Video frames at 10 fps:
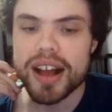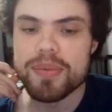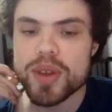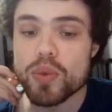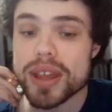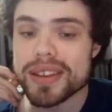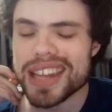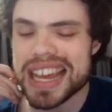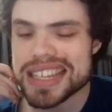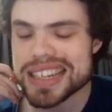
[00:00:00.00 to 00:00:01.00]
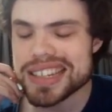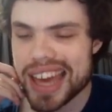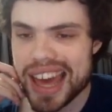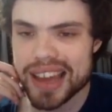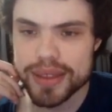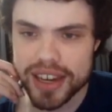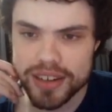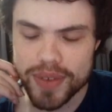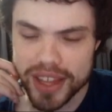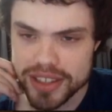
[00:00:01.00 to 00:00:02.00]
With less attack than
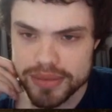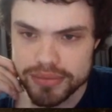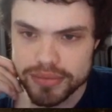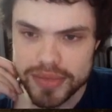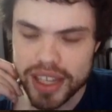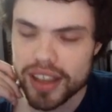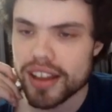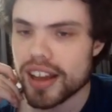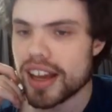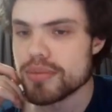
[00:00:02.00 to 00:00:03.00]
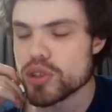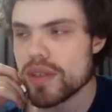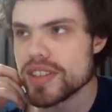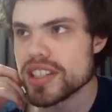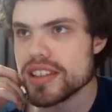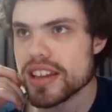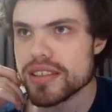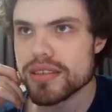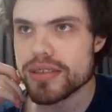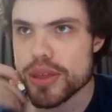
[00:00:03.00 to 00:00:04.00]
defense. So obviously, like
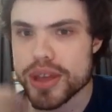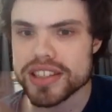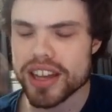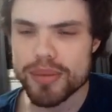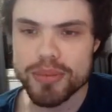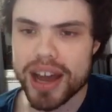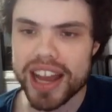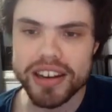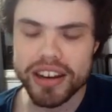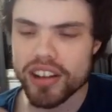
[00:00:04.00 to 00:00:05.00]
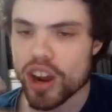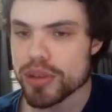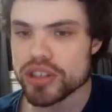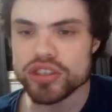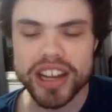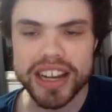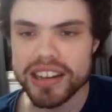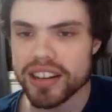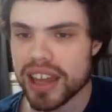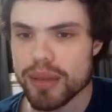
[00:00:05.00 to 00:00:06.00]
the things that come to mind are Armored
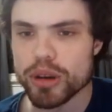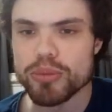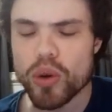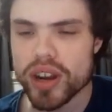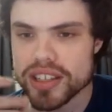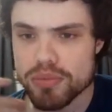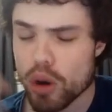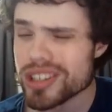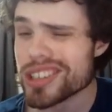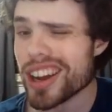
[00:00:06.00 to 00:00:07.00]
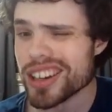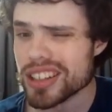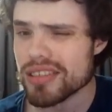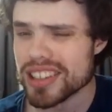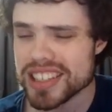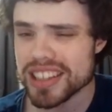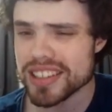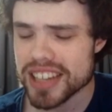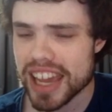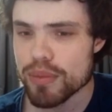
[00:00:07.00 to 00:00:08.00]
Train, Glamour Boys. Most guard units in
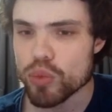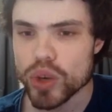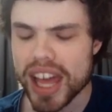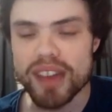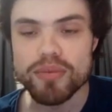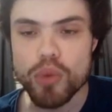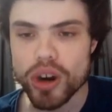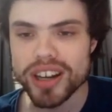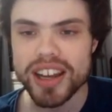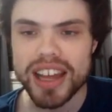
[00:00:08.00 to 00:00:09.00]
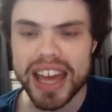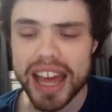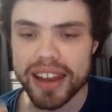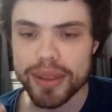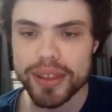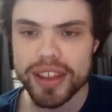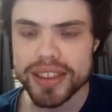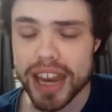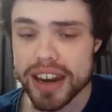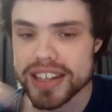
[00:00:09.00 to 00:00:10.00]
this game will have more health
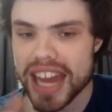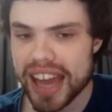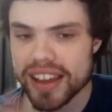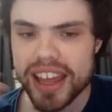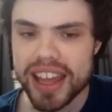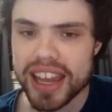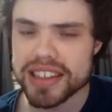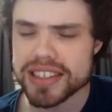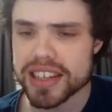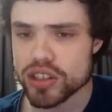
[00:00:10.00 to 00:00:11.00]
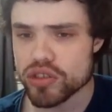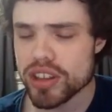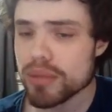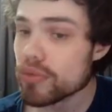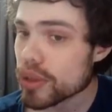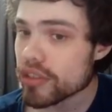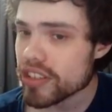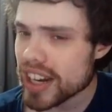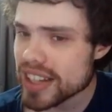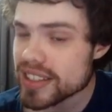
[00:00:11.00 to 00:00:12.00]
than attack, and this can destroy them for 3
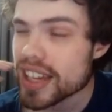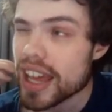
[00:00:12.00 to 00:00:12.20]
credits.